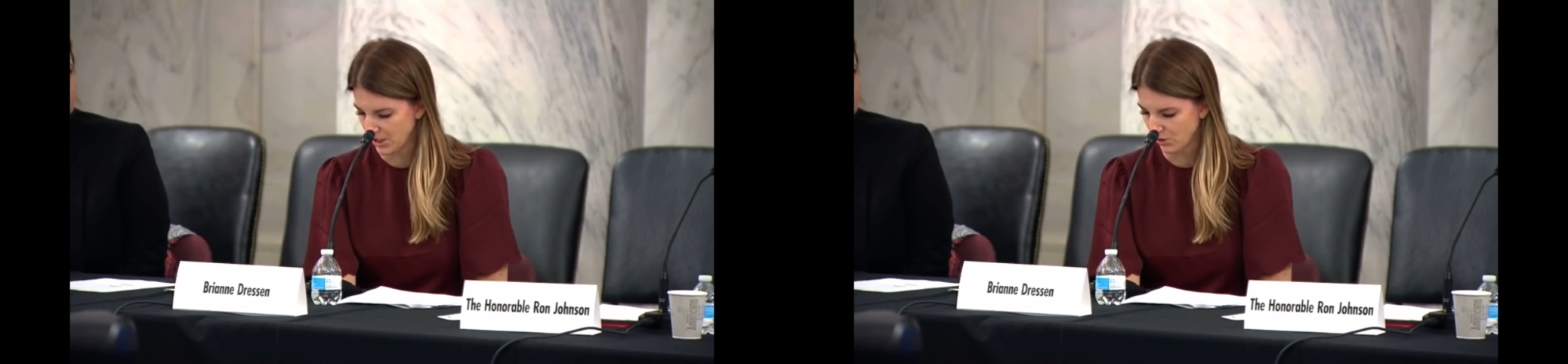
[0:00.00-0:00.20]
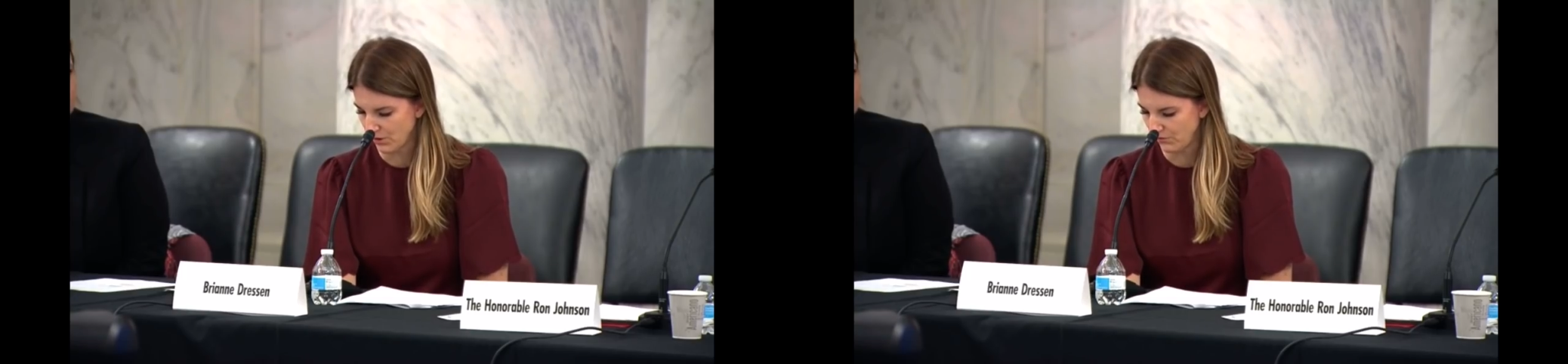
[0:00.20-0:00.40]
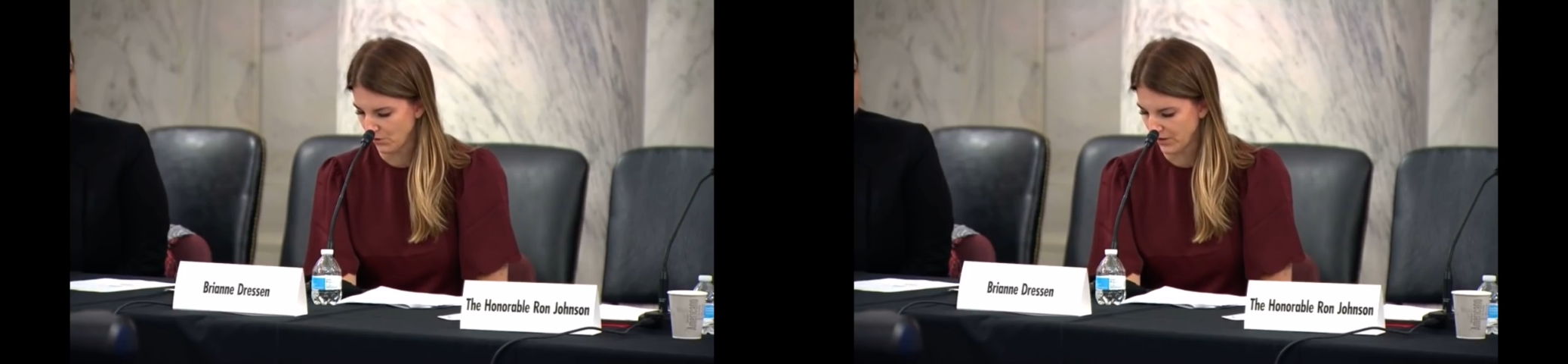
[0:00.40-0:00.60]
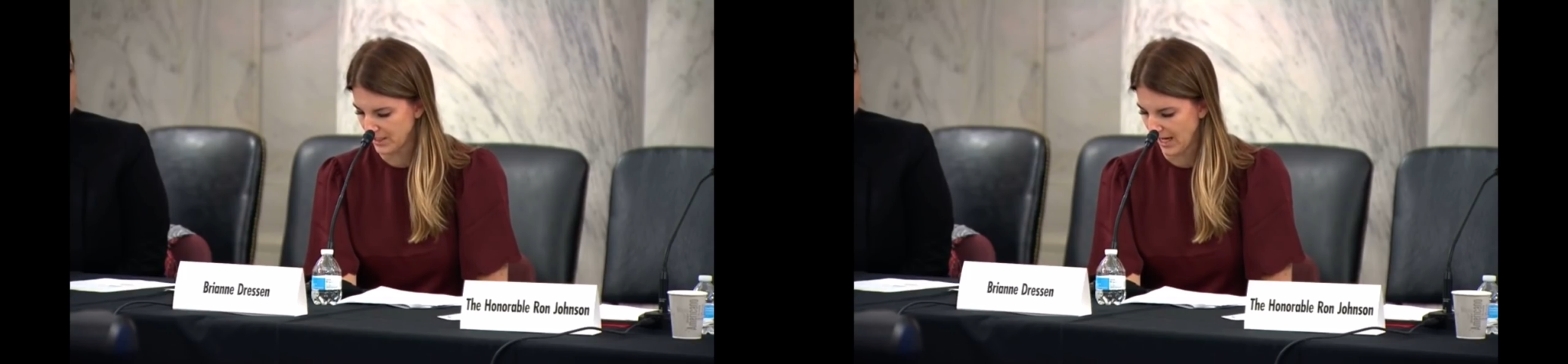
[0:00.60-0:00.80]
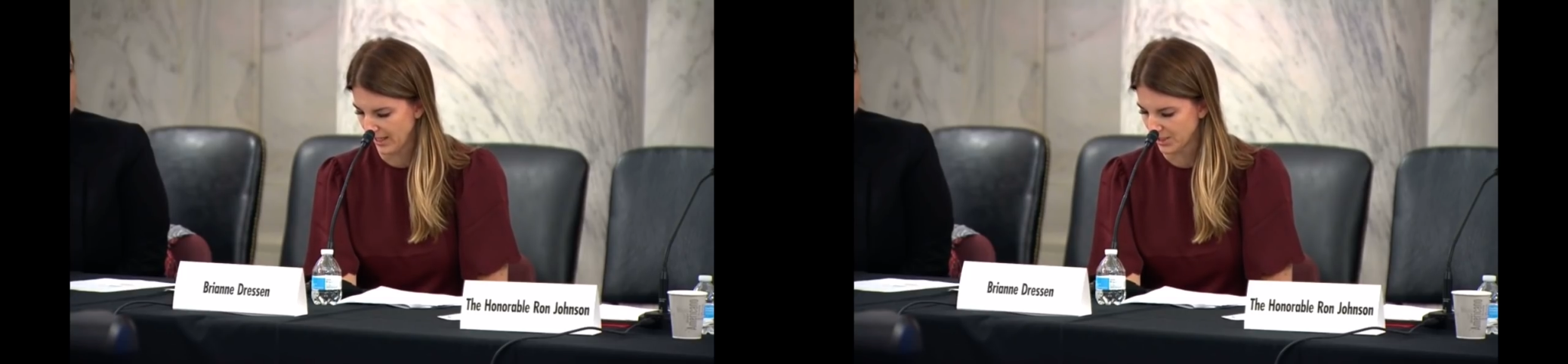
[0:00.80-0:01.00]
that your review of
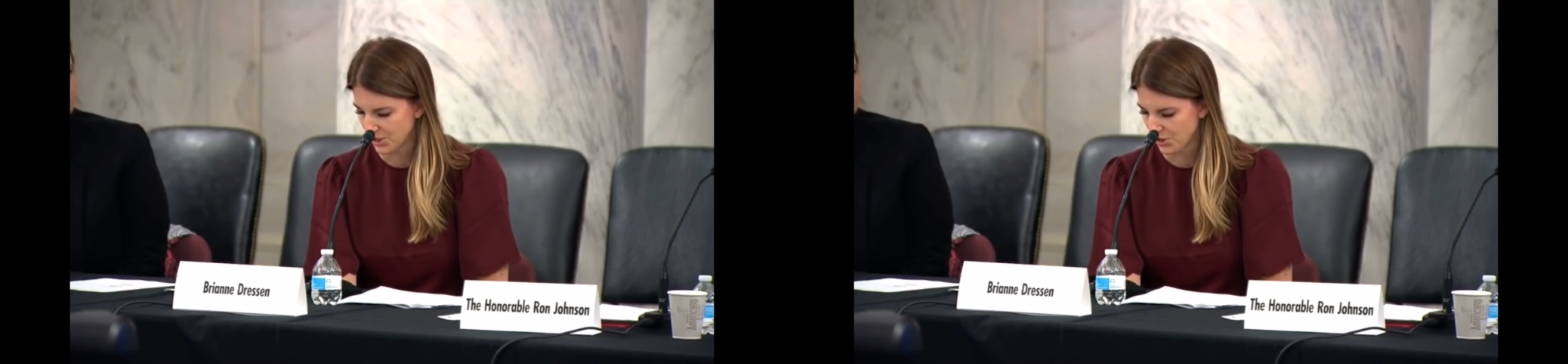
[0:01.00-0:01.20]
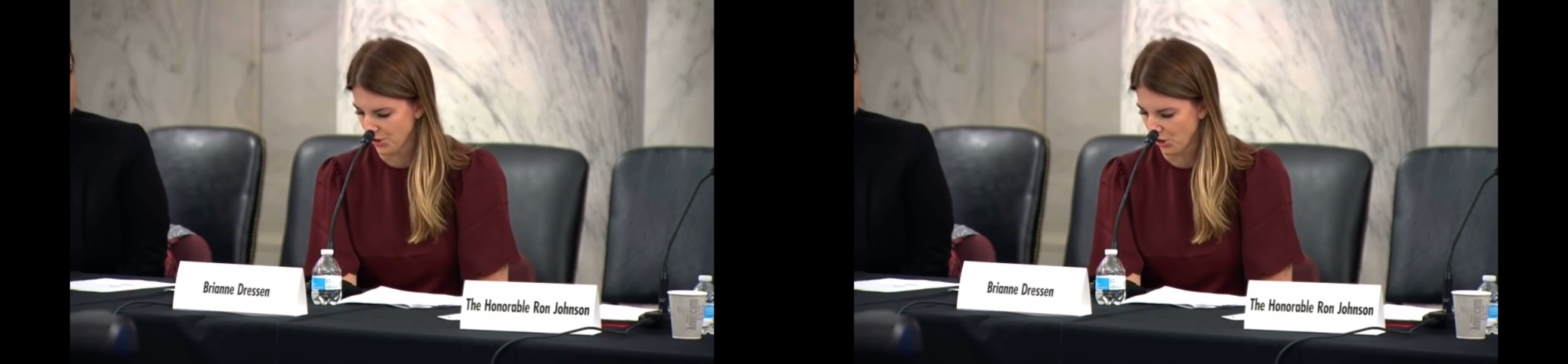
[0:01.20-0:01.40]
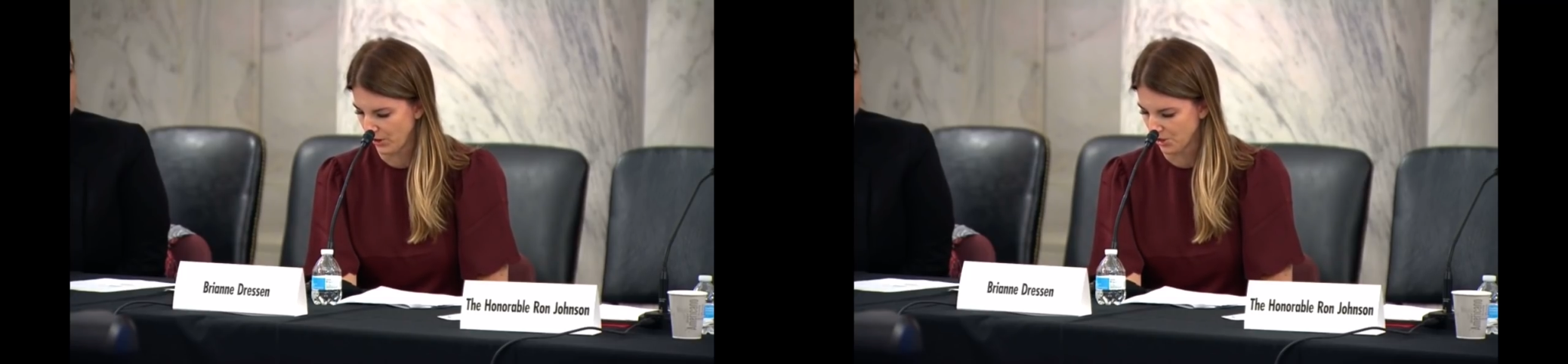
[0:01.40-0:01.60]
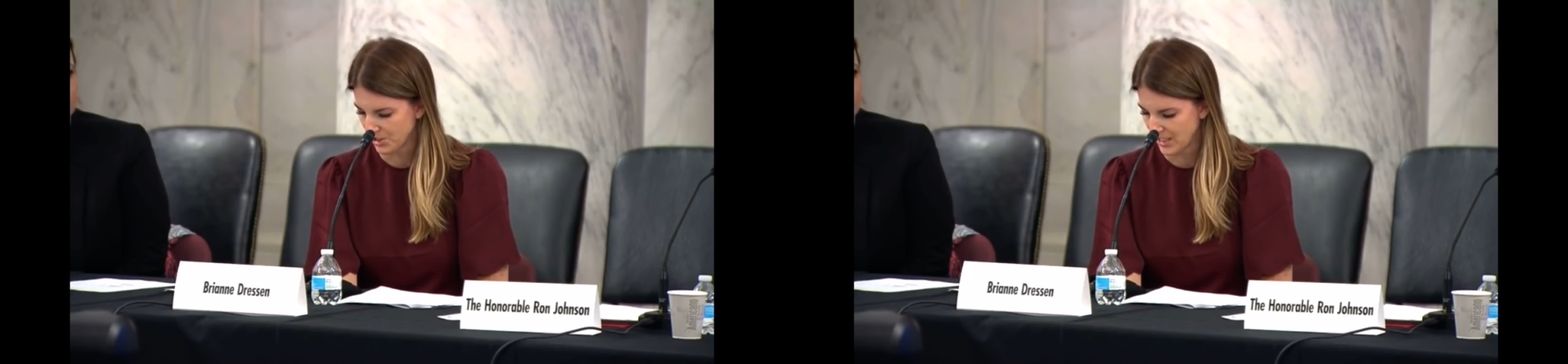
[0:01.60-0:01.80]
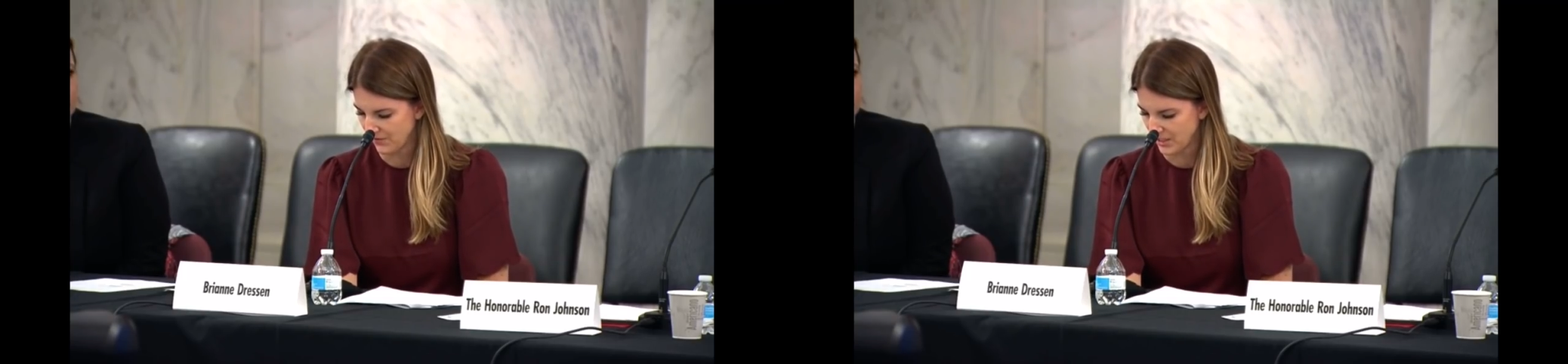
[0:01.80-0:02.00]
the data is thorough and your
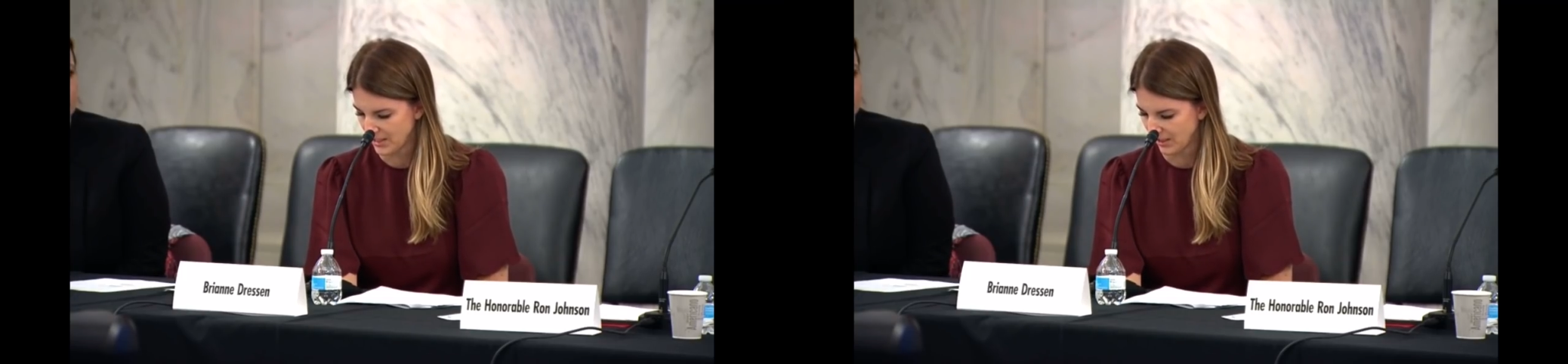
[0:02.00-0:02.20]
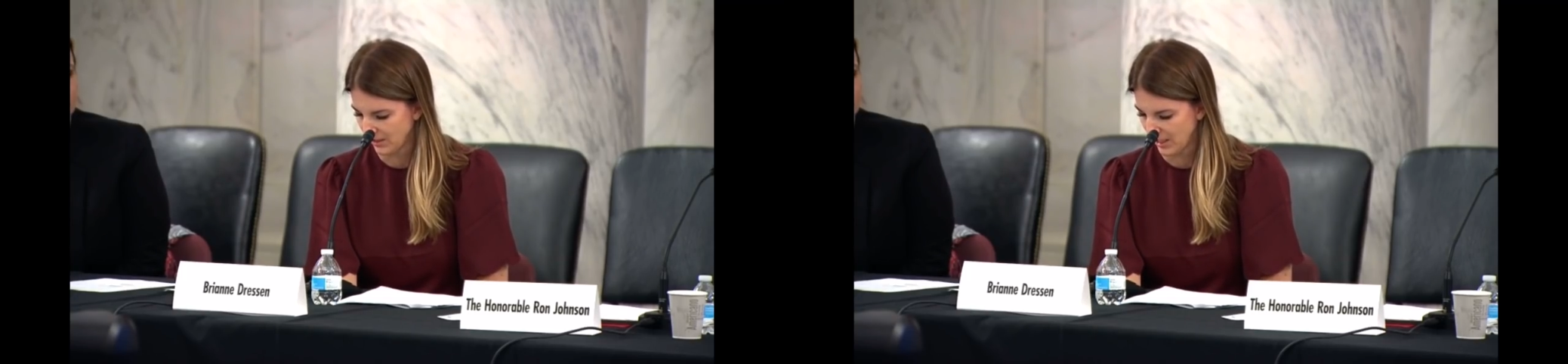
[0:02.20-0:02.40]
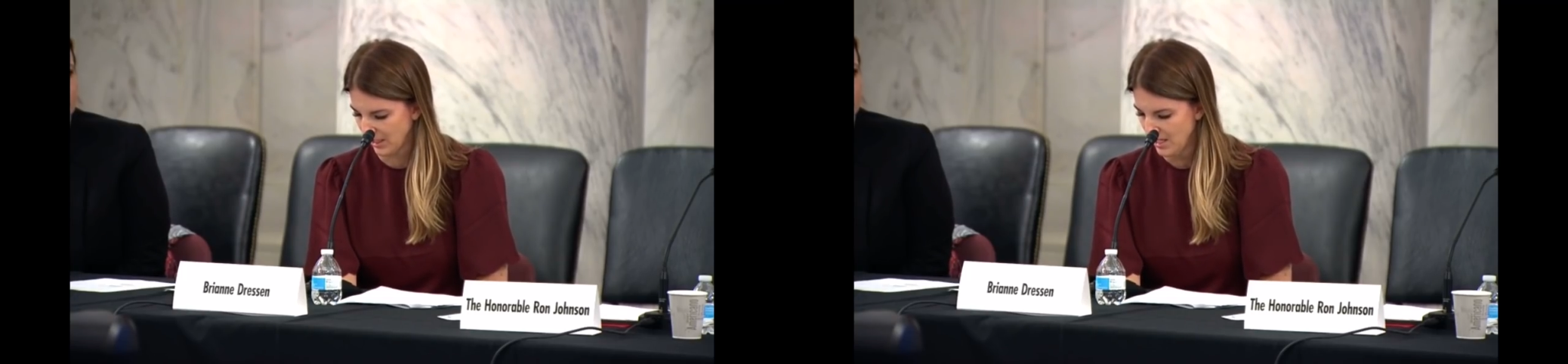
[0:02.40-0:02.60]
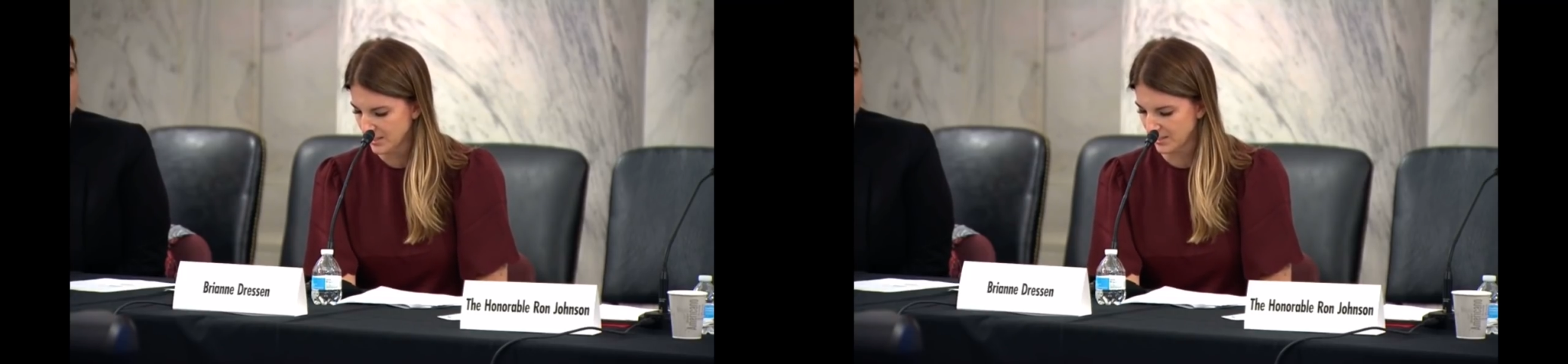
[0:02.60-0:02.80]
safety signaling